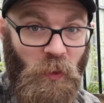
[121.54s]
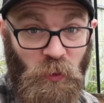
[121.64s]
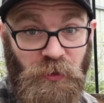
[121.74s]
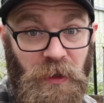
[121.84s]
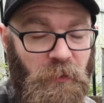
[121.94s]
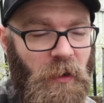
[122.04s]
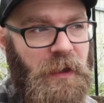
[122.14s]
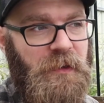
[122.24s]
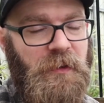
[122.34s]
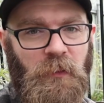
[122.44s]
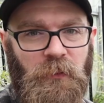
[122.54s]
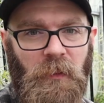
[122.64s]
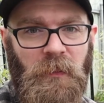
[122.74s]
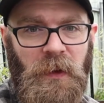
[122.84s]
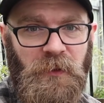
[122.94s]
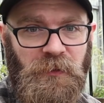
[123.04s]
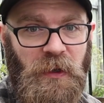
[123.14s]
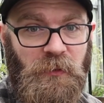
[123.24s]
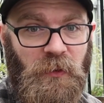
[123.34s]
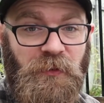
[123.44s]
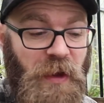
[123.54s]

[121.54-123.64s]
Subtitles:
all chili varieties come from Central and